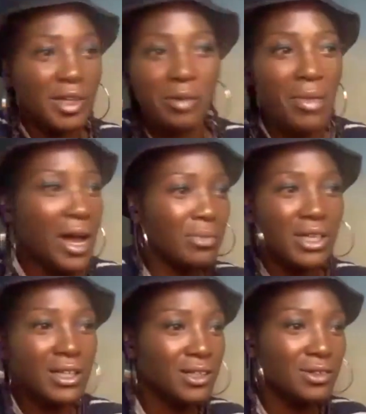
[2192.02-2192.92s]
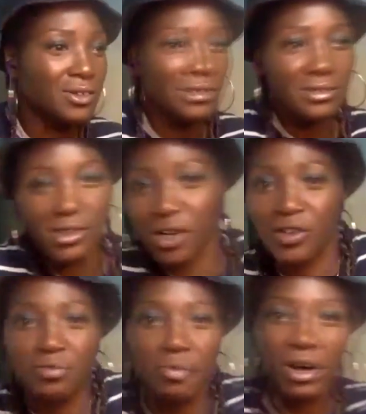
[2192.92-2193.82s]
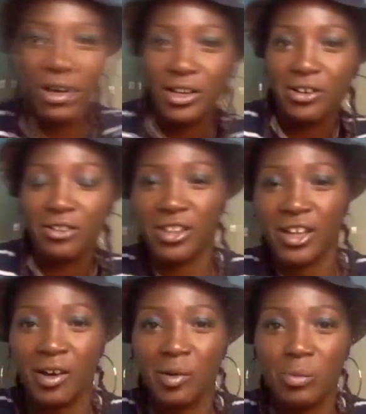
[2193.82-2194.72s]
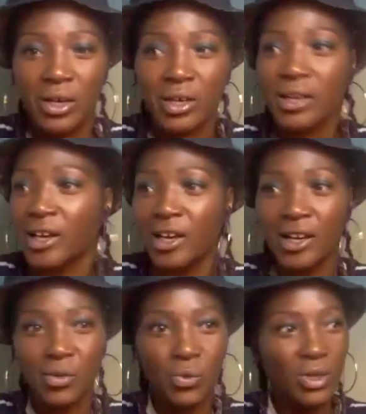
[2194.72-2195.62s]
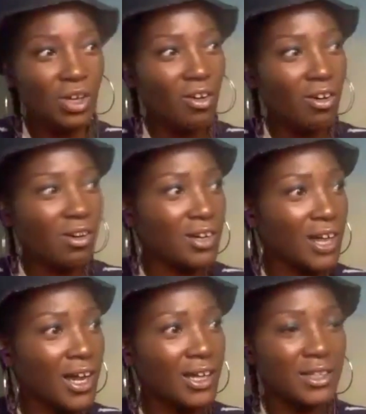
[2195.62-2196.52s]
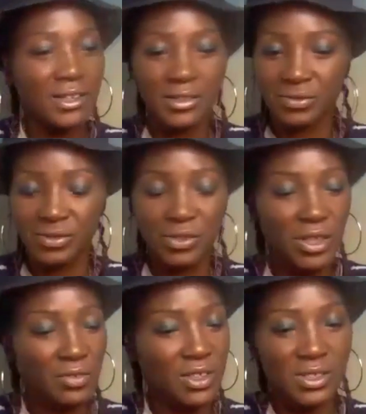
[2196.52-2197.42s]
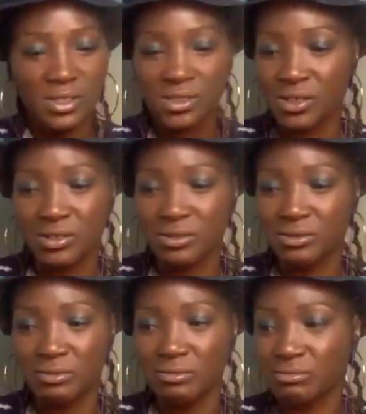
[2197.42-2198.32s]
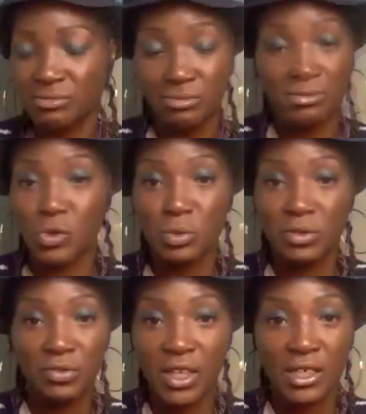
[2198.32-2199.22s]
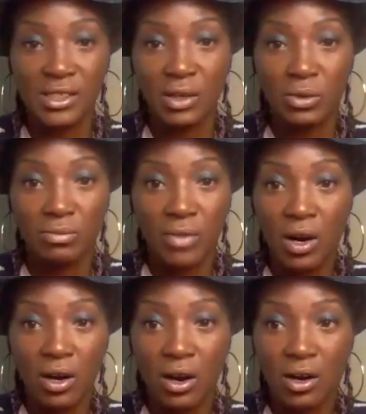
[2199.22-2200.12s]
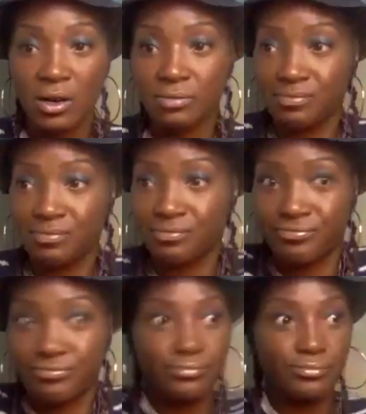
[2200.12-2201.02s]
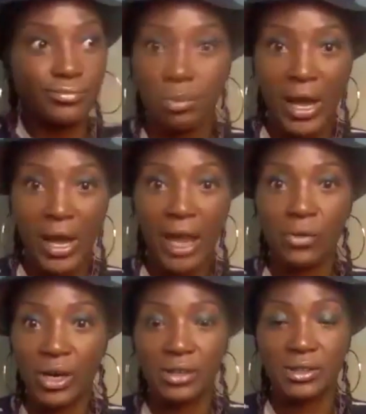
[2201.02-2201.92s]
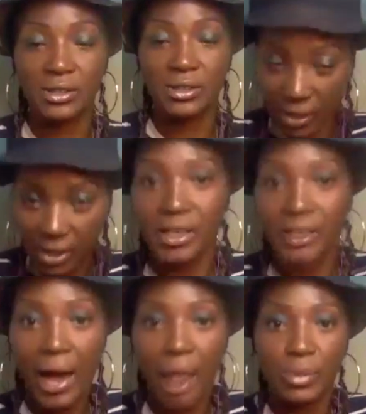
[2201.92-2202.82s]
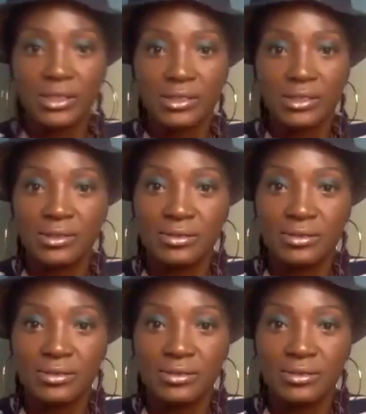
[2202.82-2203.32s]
might be a little curveball here or there, but we all kind of, you give us a certain group of things that are background, it happens,